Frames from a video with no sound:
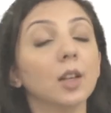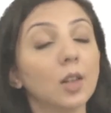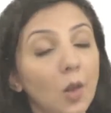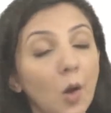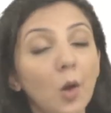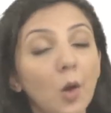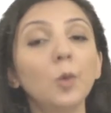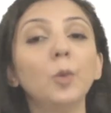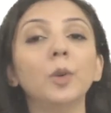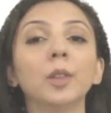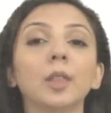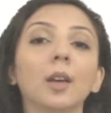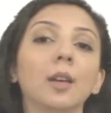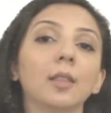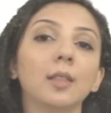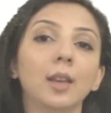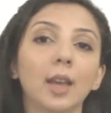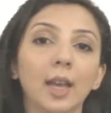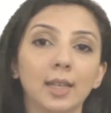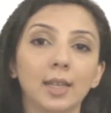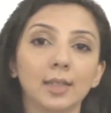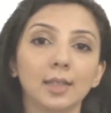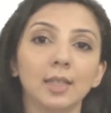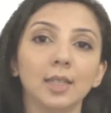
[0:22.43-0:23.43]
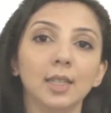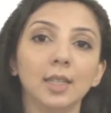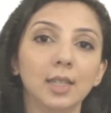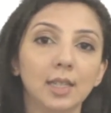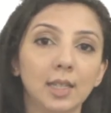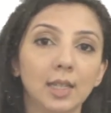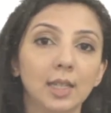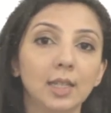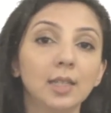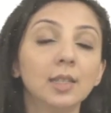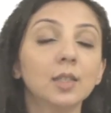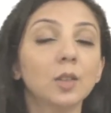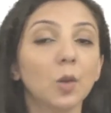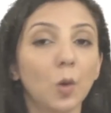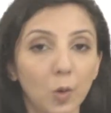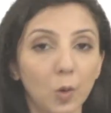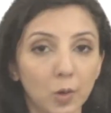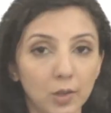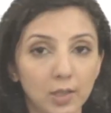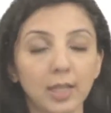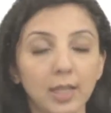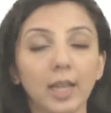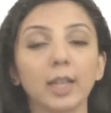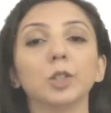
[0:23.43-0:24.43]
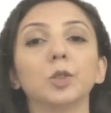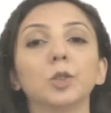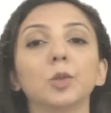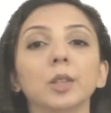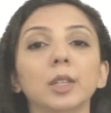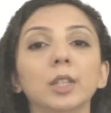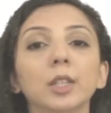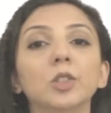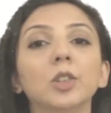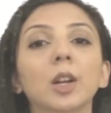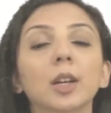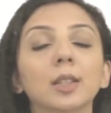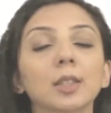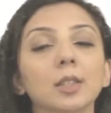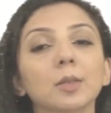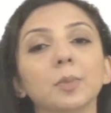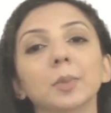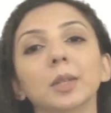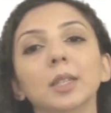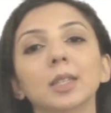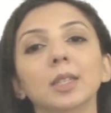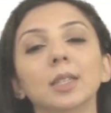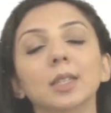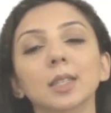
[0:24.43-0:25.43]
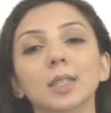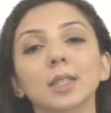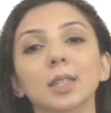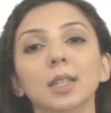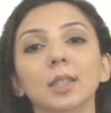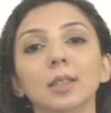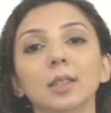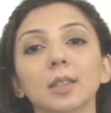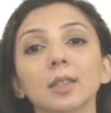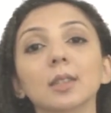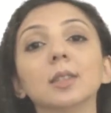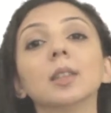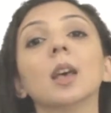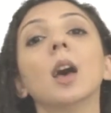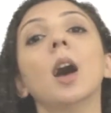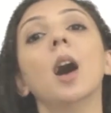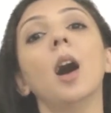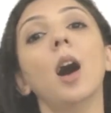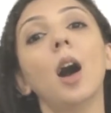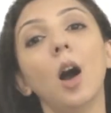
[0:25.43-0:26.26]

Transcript: along with other STDs or sexually transmitted diseases,